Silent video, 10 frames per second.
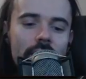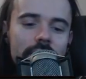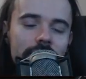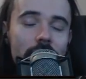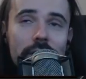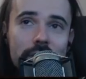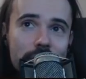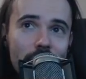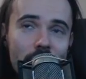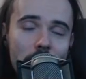Now let's
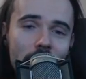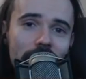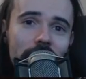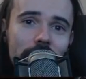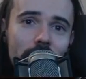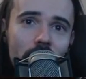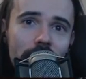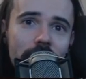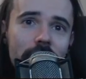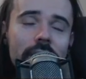talk about the
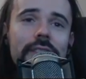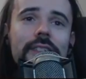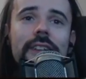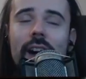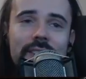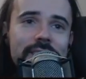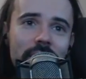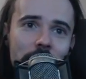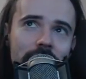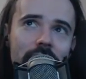nerfs, and god
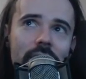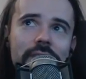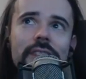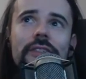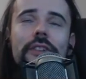damn it, guys,